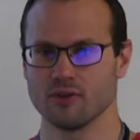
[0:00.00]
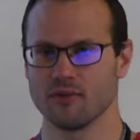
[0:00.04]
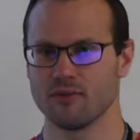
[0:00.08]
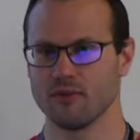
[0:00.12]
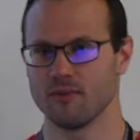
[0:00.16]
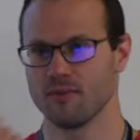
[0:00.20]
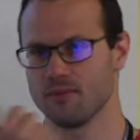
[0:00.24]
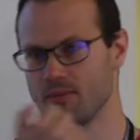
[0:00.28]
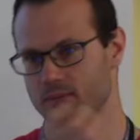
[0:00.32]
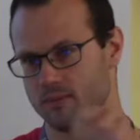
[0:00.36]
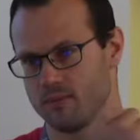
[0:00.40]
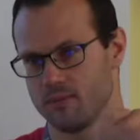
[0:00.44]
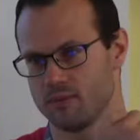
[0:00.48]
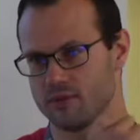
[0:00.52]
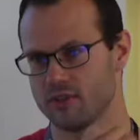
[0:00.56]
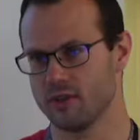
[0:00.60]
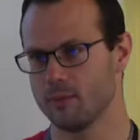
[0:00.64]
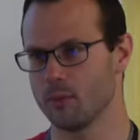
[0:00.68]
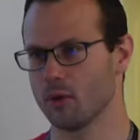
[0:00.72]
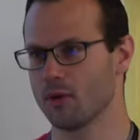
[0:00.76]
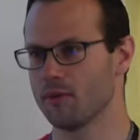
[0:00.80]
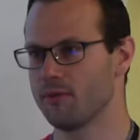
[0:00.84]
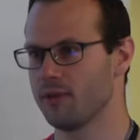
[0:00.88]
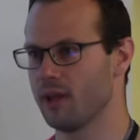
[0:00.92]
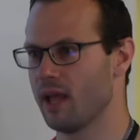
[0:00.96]
a
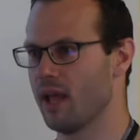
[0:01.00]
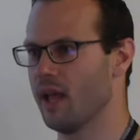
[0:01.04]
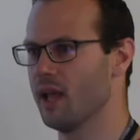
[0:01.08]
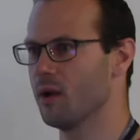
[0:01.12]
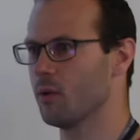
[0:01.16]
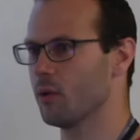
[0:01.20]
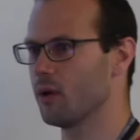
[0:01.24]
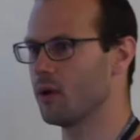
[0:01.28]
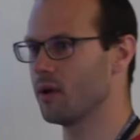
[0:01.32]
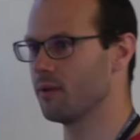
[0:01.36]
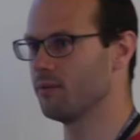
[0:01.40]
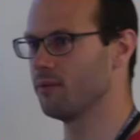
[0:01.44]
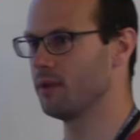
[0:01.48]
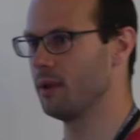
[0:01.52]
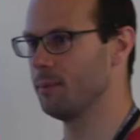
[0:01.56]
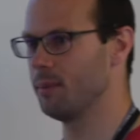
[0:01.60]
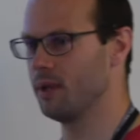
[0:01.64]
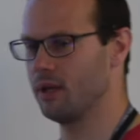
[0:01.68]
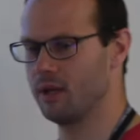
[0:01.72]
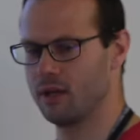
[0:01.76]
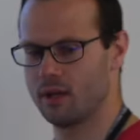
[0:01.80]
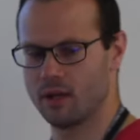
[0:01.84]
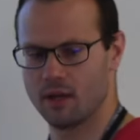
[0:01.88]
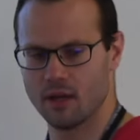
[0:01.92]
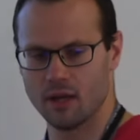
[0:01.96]
similar flag where you can flip
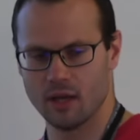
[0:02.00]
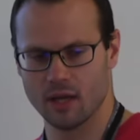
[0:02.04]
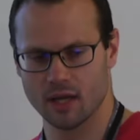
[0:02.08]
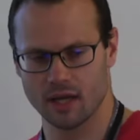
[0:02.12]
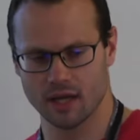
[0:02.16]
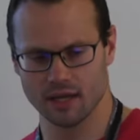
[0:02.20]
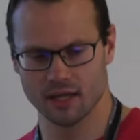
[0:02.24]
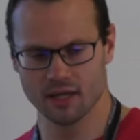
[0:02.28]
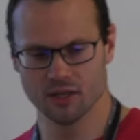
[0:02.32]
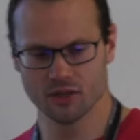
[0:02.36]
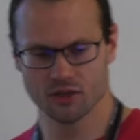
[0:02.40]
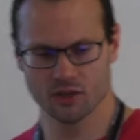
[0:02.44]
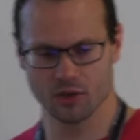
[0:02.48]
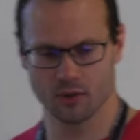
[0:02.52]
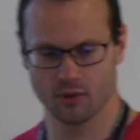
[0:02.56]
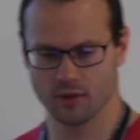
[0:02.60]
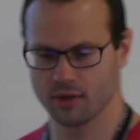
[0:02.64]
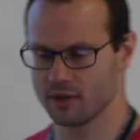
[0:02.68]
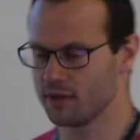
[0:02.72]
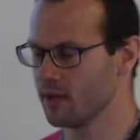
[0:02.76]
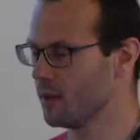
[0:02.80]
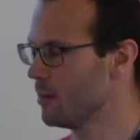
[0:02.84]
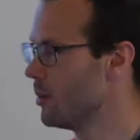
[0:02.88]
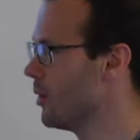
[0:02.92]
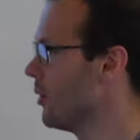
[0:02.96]
it. And I didn't show the
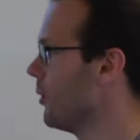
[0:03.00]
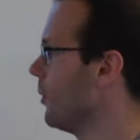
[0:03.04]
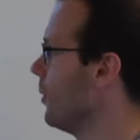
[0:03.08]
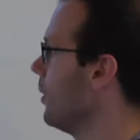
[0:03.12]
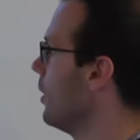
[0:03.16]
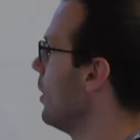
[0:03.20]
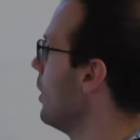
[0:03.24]
demo